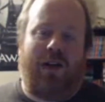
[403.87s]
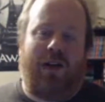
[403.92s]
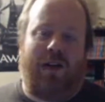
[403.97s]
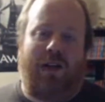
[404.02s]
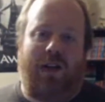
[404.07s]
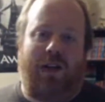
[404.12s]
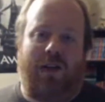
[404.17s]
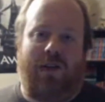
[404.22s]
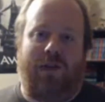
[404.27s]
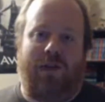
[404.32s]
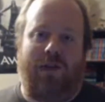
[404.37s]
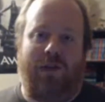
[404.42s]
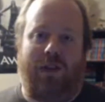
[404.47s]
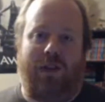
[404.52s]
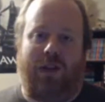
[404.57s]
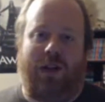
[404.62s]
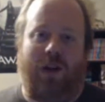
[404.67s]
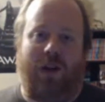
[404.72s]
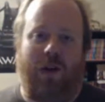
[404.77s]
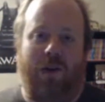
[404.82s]
doing
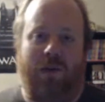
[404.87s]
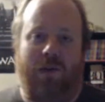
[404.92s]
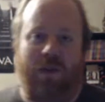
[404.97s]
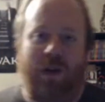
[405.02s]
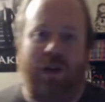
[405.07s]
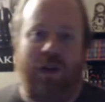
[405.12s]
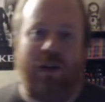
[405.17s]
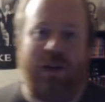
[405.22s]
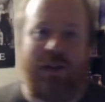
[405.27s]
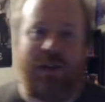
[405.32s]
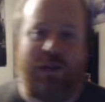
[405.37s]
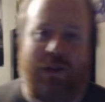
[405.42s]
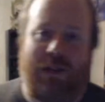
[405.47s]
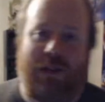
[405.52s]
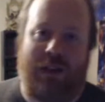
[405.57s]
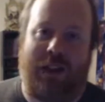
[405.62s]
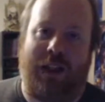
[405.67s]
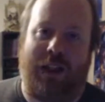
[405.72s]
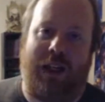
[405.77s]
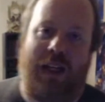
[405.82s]
a covert, sort of
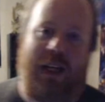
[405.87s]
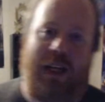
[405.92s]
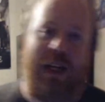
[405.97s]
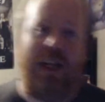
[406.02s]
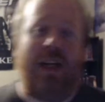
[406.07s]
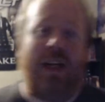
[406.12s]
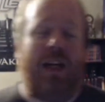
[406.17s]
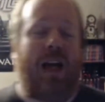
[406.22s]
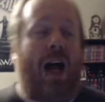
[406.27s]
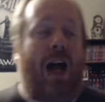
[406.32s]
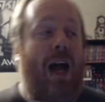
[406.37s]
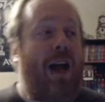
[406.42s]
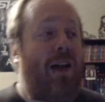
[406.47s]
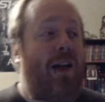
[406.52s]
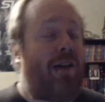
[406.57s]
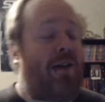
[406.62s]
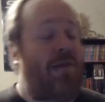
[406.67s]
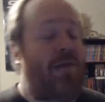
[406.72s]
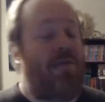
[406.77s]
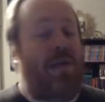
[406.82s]
sneaking in.
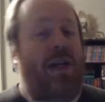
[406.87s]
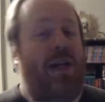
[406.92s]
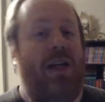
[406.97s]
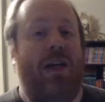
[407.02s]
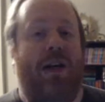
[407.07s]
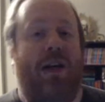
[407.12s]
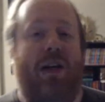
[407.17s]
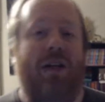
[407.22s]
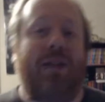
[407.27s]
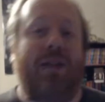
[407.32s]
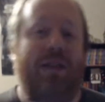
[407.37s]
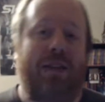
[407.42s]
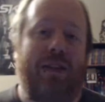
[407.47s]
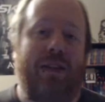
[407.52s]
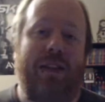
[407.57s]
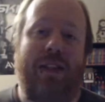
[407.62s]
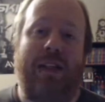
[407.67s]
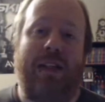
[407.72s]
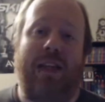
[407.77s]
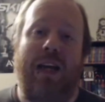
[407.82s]
And to me,
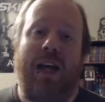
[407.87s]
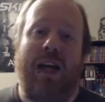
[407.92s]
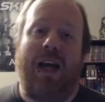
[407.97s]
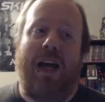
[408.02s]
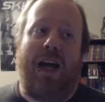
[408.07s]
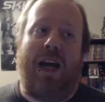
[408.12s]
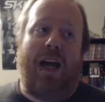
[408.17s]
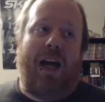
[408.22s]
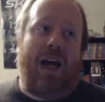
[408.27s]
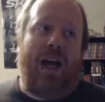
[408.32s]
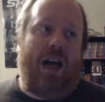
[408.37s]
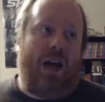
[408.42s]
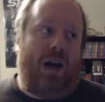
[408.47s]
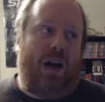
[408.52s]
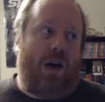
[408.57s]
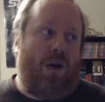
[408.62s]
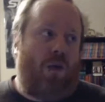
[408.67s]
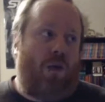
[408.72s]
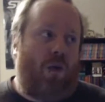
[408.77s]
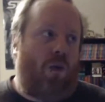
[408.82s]
honestly,
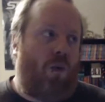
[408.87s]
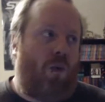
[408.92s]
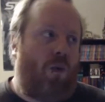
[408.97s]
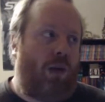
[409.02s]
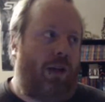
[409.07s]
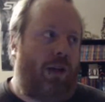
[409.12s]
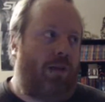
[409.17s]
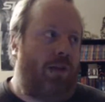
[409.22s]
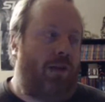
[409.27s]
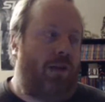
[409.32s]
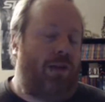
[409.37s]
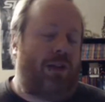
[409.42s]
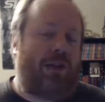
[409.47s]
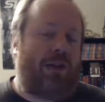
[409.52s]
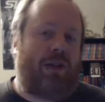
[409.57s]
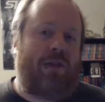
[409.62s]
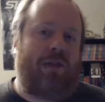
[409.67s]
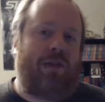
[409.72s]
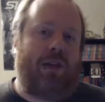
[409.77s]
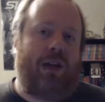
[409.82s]
with them doing
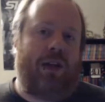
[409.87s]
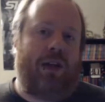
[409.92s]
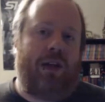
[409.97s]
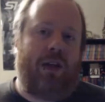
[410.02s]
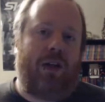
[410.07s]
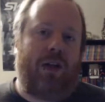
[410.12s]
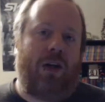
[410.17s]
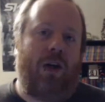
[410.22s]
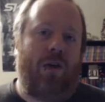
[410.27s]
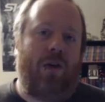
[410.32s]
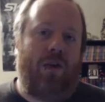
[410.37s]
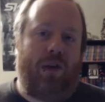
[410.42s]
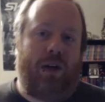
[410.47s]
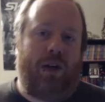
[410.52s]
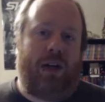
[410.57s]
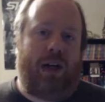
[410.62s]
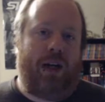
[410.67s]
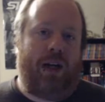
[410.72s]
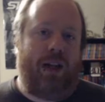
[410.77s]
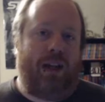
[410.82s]
sort of a covert
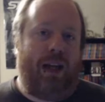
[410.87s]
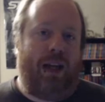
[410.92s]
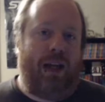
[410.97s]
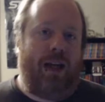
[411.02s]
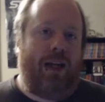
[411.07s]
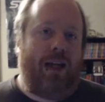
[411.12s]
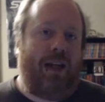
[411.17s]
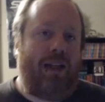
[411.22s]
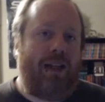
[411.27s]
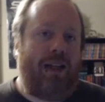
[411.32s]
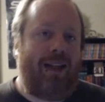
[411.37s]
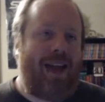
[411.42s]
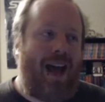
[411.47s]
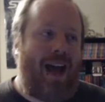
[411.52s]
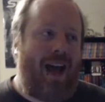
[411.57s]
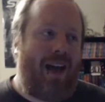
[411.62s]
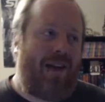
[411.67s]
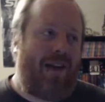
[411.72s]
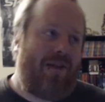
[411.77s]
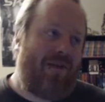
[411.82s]
kind of thing,
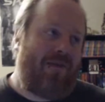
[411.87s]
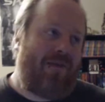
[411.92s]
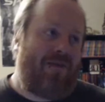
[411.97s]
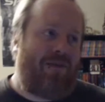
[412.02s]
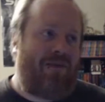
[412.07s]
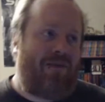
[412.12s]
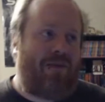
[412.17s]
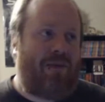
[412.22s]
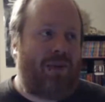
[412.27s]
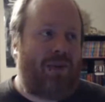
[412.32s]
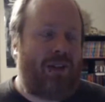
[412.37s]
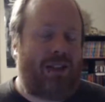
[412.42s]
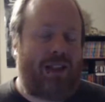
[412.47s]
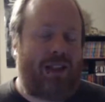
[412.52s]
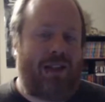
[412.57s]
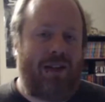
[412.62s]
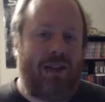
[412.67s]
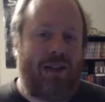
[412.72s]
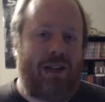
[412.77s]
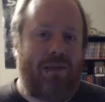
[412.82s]
that
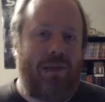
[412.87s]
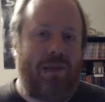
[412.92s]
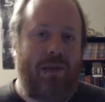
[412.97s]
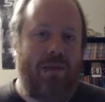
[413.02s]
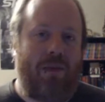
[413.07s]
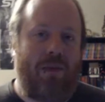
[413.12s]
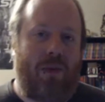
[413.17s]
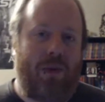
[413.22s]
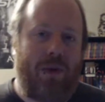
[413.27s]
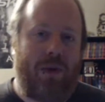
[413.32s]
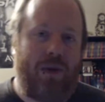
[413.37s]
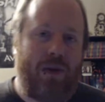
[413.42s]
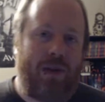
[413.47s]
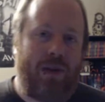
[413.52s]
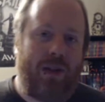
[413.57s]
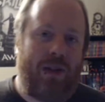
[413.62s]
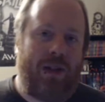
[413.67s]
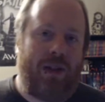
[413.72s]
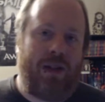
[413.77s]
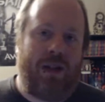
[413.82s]
sells to me
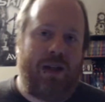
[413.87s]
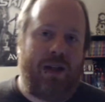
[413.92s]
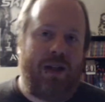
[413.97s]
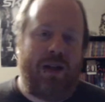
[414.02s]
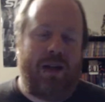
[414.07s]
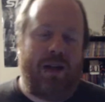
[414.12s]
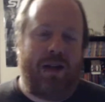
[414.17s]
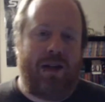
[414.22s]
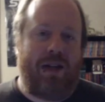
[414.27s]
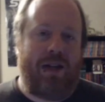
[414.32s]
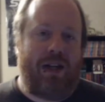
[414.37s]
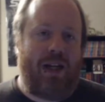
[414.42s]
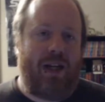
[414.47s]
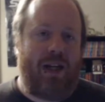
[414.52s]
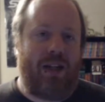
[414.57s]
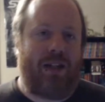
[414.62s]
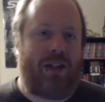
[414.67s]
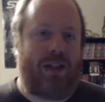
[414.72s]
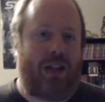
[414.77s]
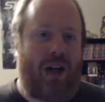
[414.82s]
more
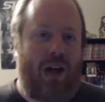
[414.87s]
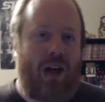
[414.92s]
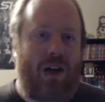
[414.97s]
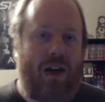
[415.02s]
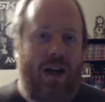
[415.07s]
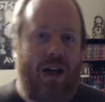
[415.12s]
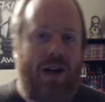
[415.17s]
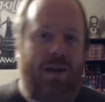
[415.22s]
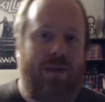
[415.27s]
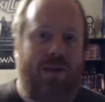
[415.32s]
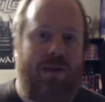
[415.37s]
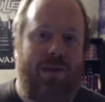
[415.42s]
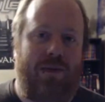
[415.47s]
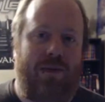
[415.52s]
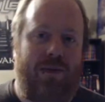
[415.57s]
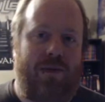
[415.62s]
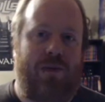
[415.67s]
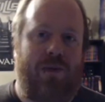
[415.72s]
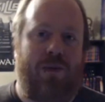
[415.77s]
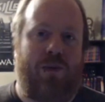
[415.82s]
than just all out
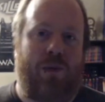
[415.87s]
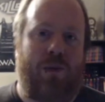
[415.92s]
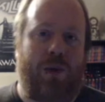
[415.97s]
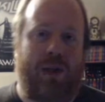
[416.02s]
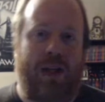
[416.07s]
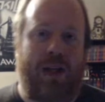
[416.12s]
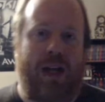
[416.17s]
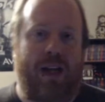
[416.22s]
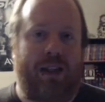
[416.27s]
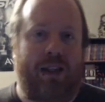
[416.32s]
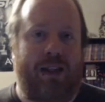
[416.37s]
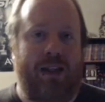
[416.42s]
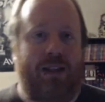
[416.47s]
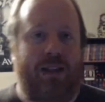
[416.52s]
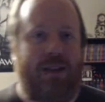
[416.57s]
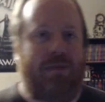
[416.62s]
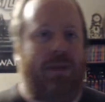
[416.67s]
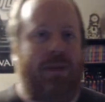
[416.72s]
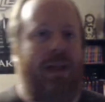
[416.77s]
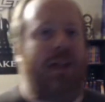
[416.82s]
war
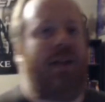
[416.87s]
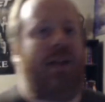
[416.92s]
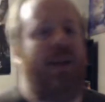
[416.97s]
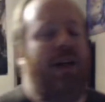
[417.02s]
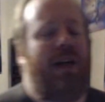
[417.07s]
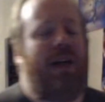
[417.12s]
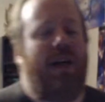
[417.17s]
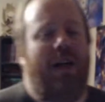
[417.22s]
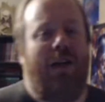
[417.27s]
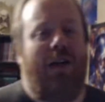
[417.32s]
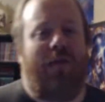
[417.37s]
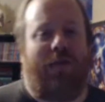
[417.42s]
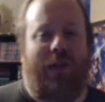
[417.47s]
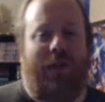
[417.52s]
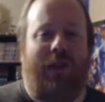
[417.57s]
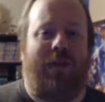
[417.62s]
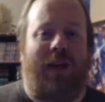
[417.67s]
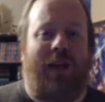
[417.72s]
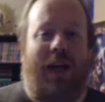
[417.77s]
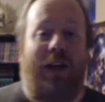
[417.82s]
tactics. I mean, for
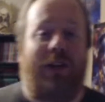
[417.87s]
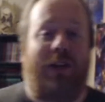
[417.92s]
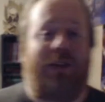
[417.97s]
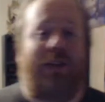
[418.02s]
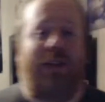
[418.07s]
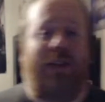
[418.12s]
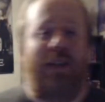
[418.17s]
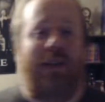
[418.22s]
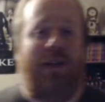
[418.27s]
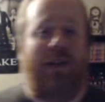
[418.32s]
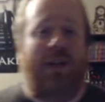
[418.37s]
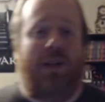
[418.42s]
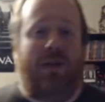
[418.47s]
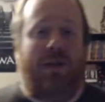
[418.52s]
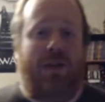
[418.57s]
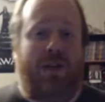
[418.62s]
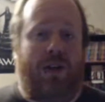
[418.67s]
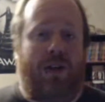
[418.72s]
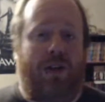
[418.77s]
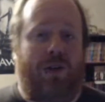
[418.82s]
them to actually,
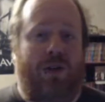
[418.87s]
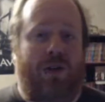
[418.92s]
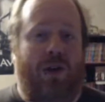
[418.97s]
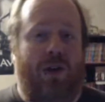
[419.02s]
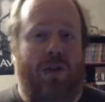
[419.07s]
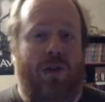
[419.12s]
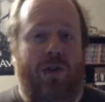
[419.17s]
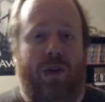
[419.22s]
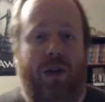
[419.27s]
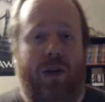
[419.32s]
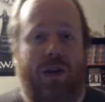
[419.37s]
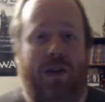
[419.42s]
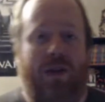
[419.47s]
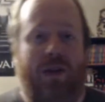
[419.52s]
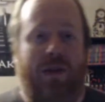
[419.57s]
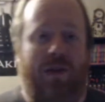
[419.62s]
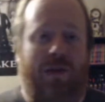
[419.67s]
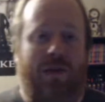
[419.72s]
do the whole covert